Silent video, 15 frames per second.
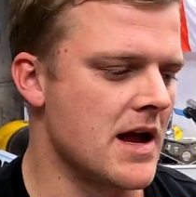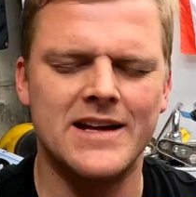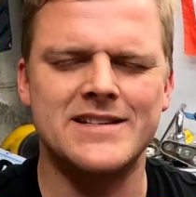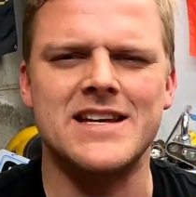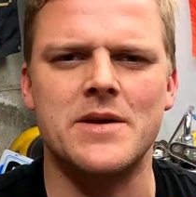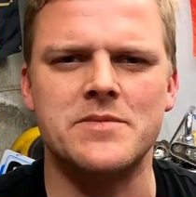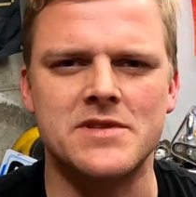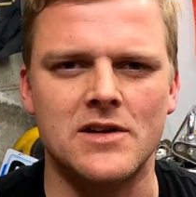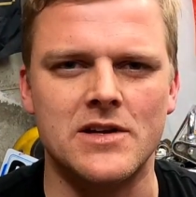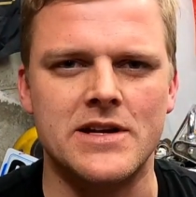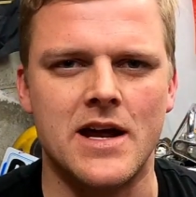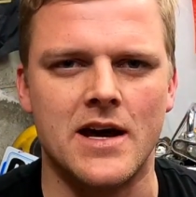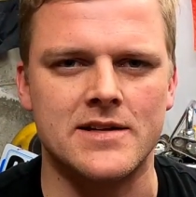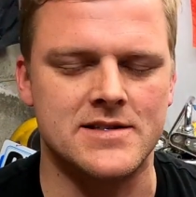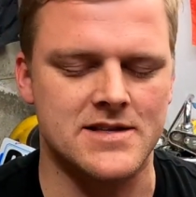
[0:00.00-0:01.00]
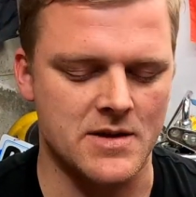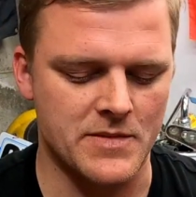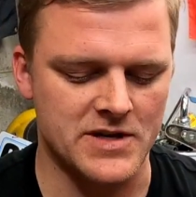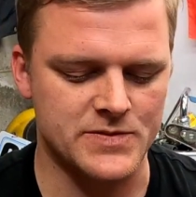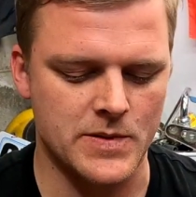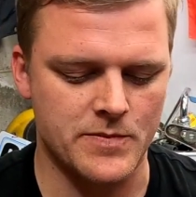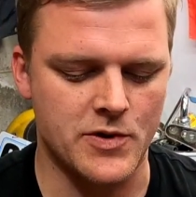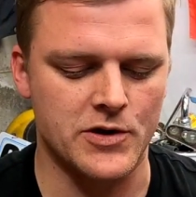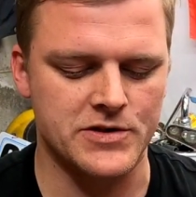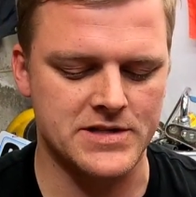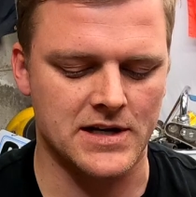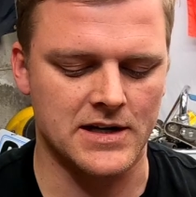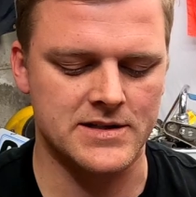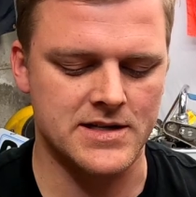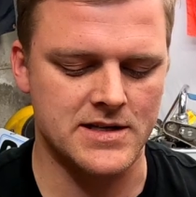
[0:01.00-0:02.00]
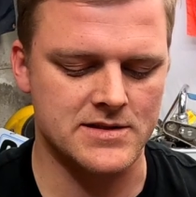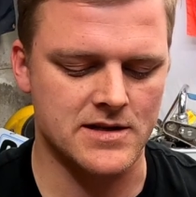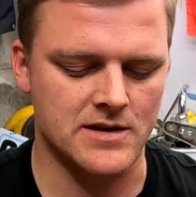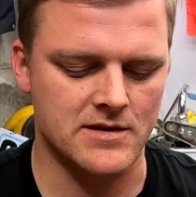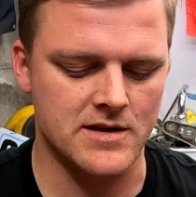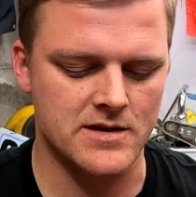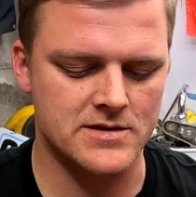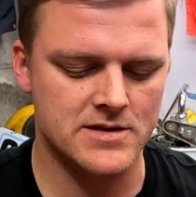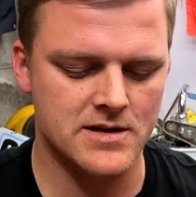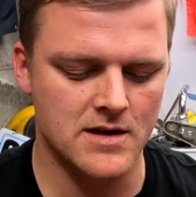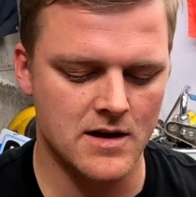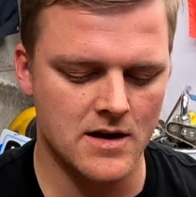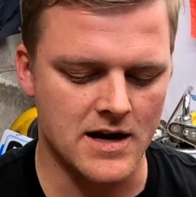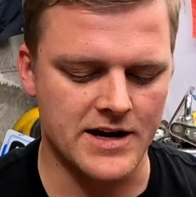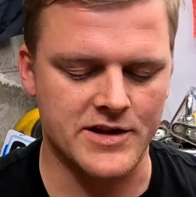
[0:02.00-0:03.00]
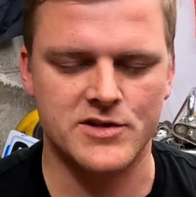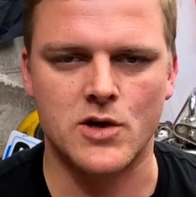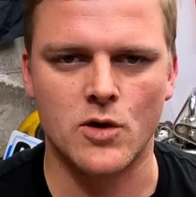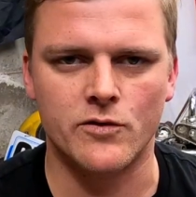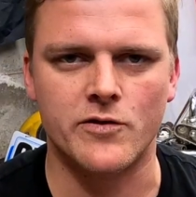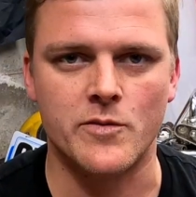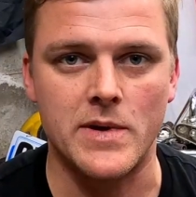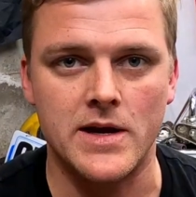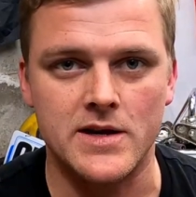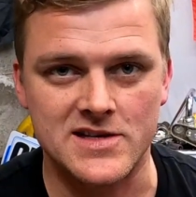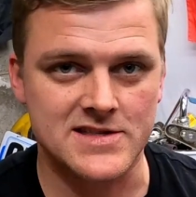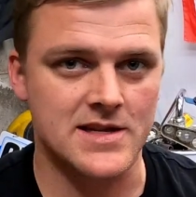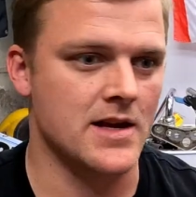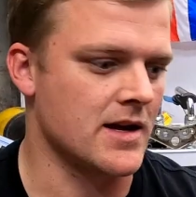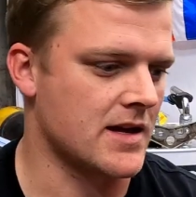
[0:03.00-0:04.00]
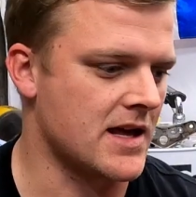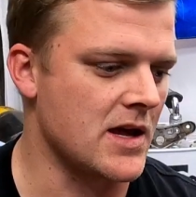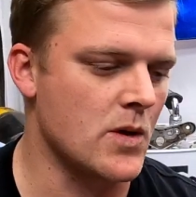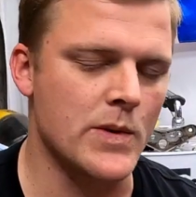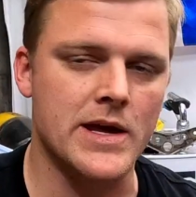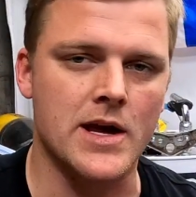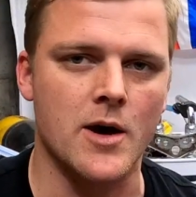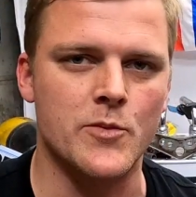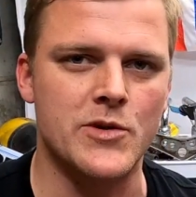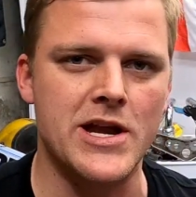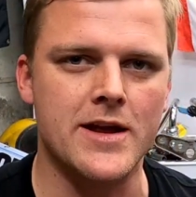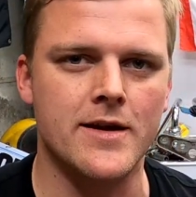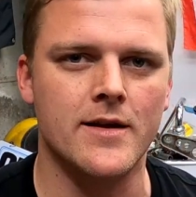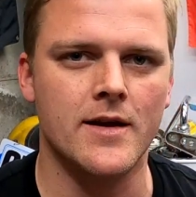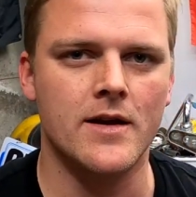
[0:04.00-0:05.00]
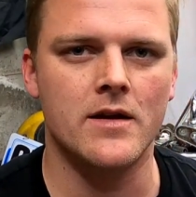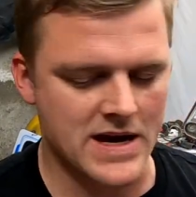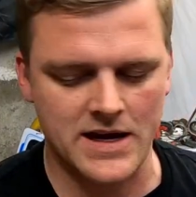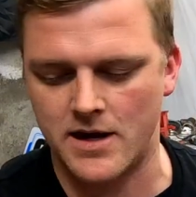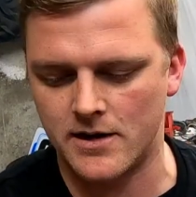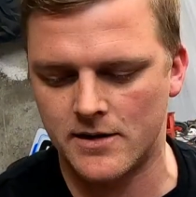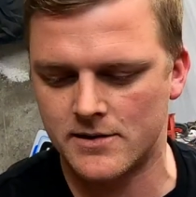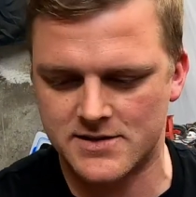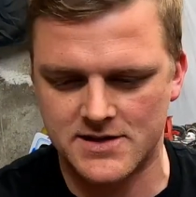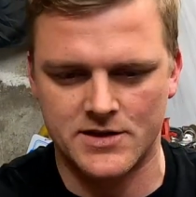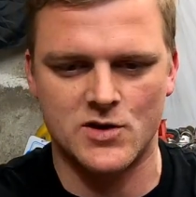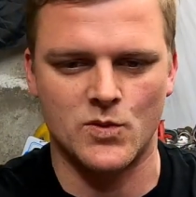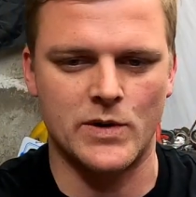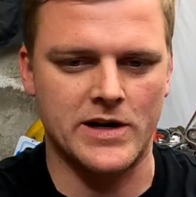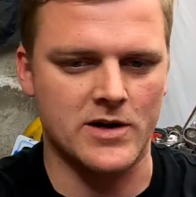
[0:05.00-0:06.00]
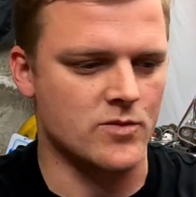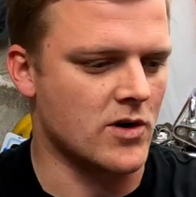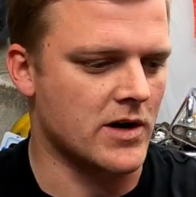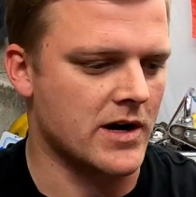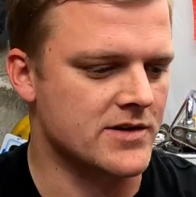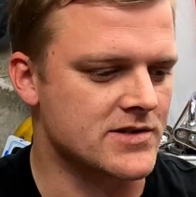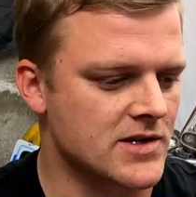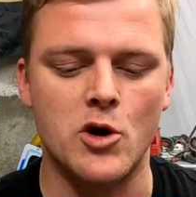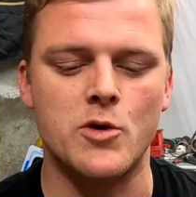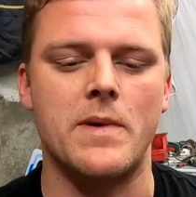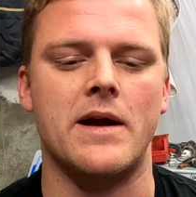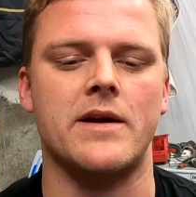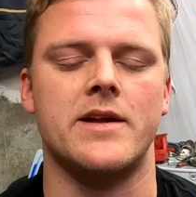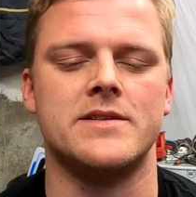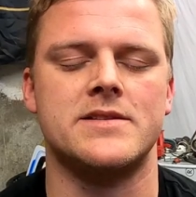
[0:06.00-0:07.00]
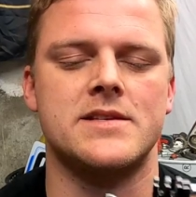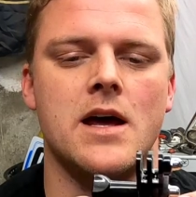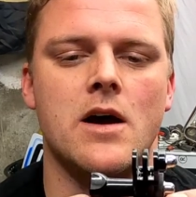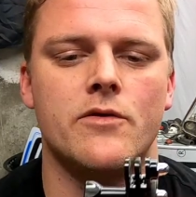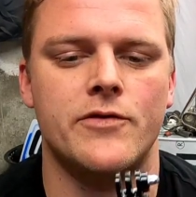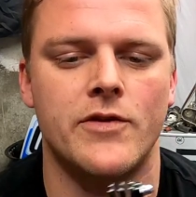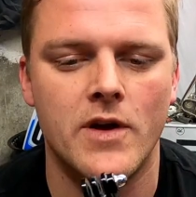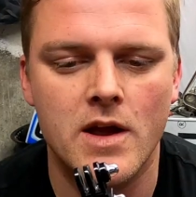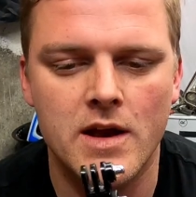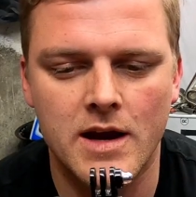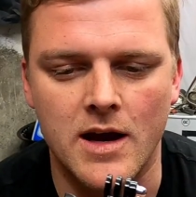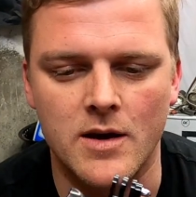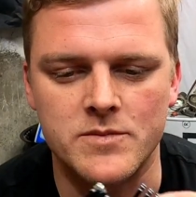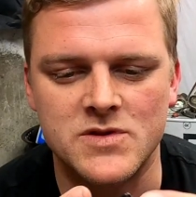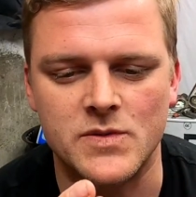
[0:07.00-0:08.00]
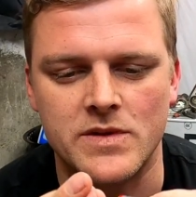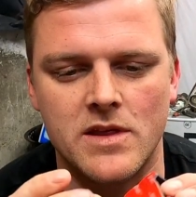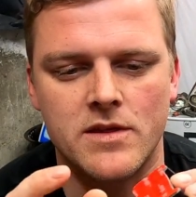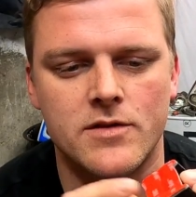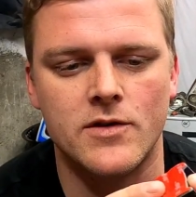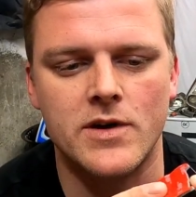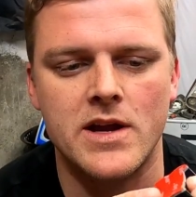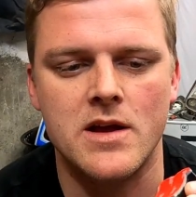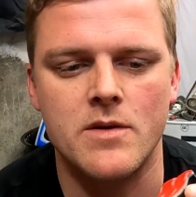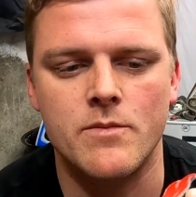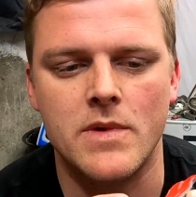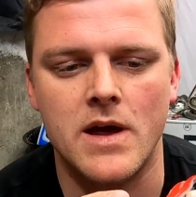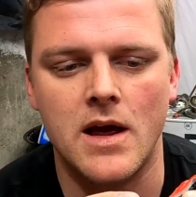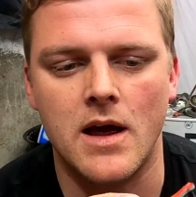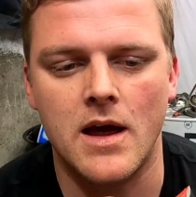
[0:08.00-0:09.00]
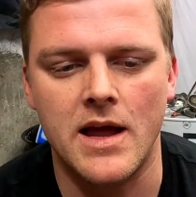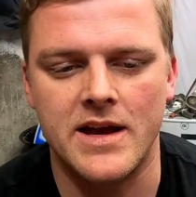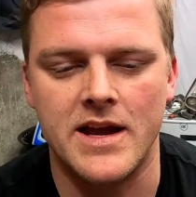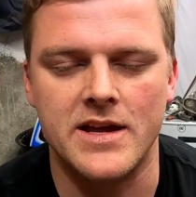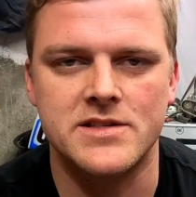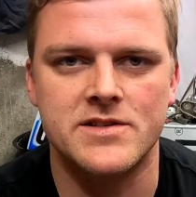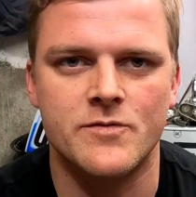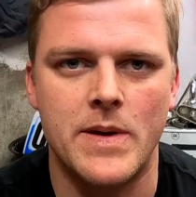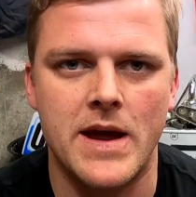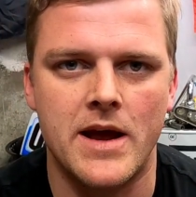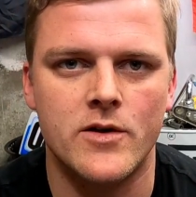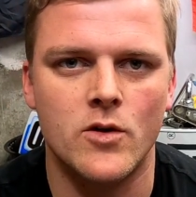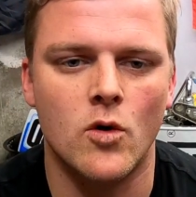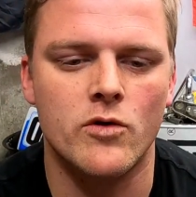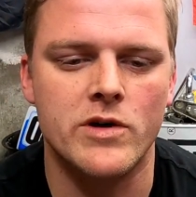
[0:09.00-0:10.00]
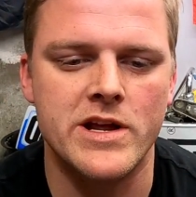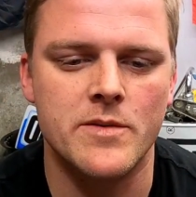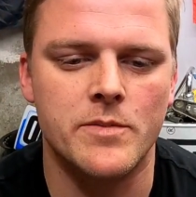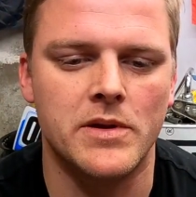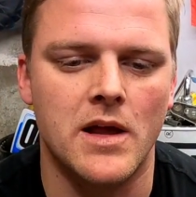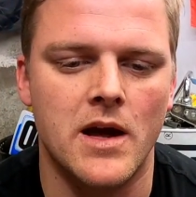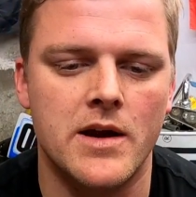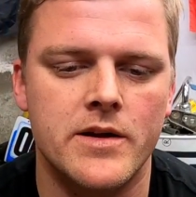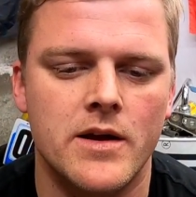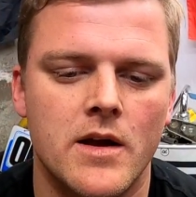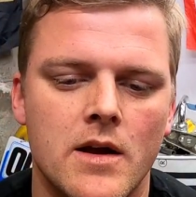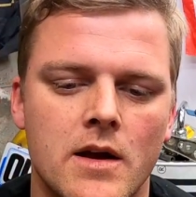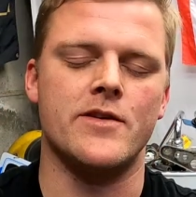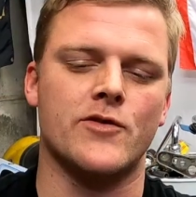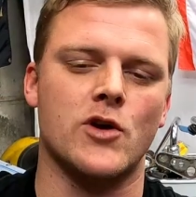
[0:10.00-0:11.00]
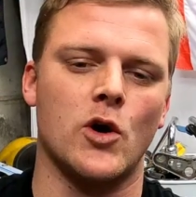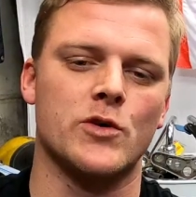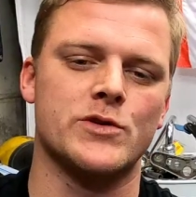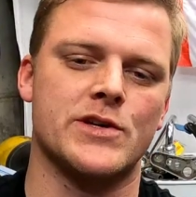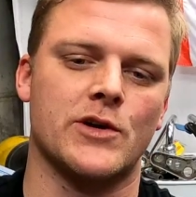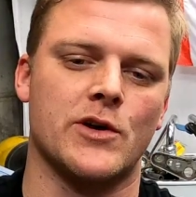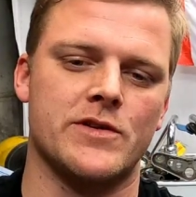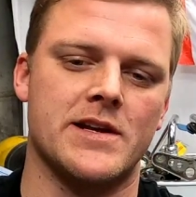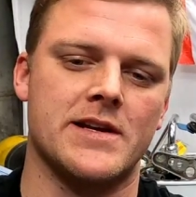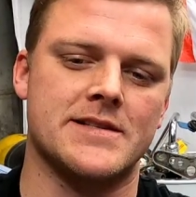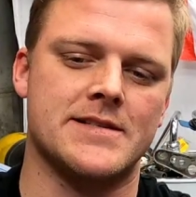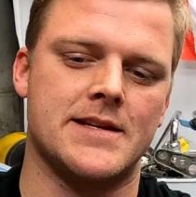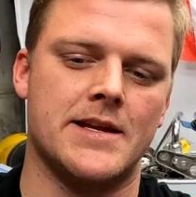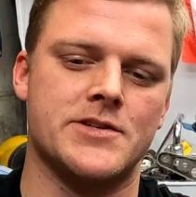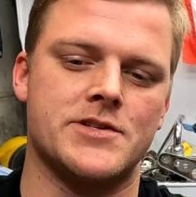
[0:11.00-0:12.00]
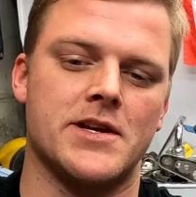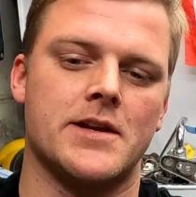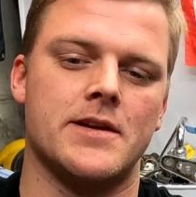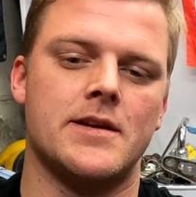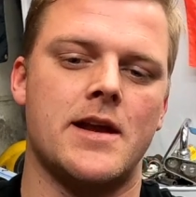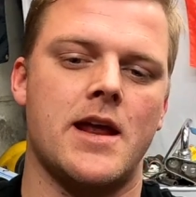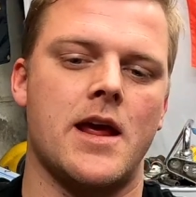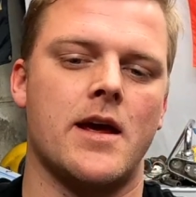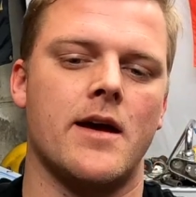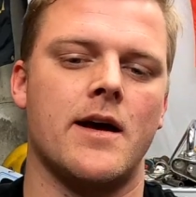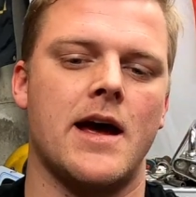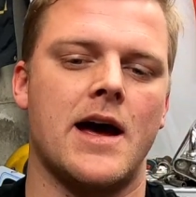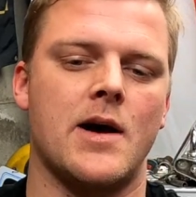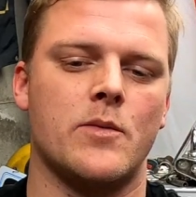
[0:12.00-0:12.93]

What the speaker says: It's absolutely nuts. They must be personally testing these, and it's cool for me to see a Kiwi company making such a wicked product. The motor mount itself comes with the 3M adhesive pad already applied, and you've also got the extension here,